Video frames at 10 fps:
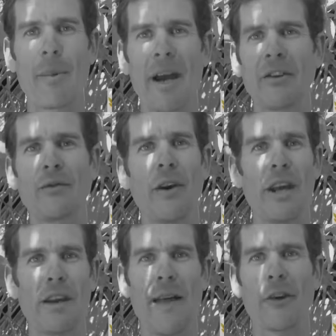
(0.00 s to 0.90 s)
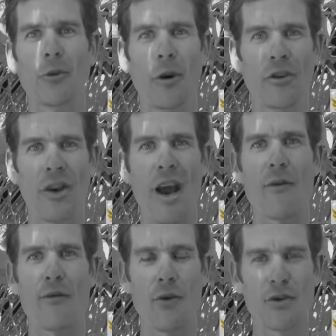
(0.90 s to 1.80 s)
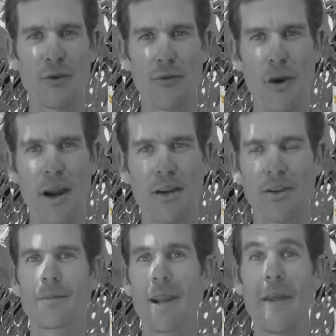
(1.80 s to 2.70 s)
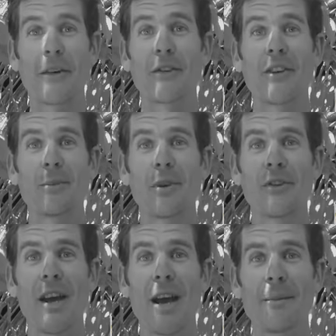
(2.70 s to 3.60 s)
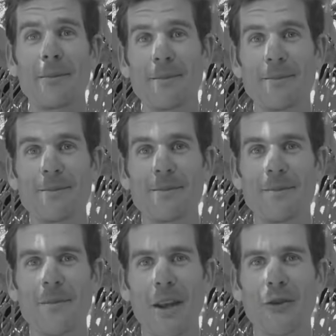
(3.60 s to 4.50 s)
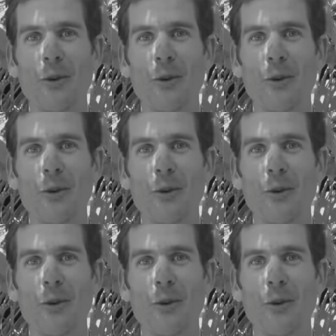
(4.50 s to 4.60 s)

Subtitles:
based, vegan, that's where it's at. Fruit's your friend, and that's as simple as that. Thanks for